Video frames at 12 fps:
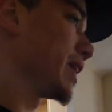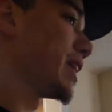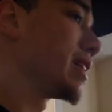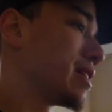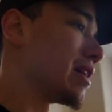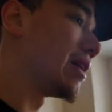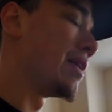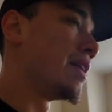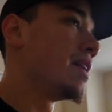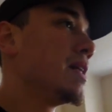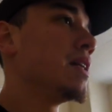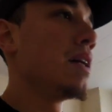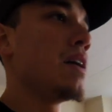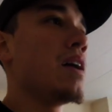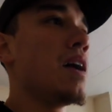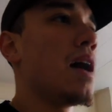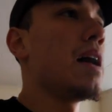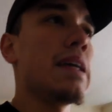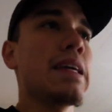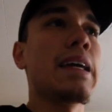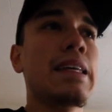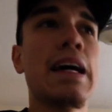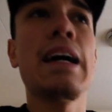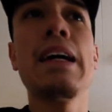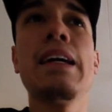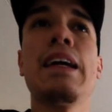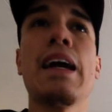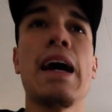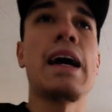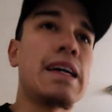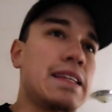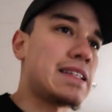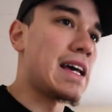so. Ay, yay, yay, guys.